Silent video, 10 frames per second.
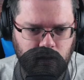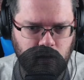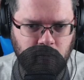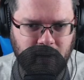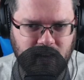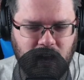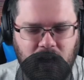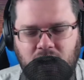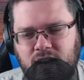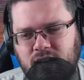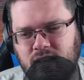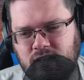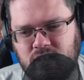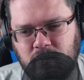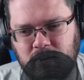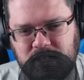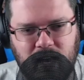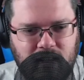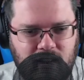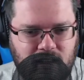Oh my god. So much
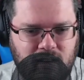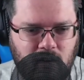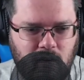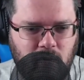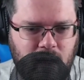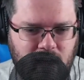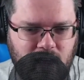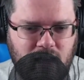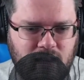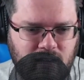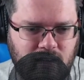dialogue. Go away.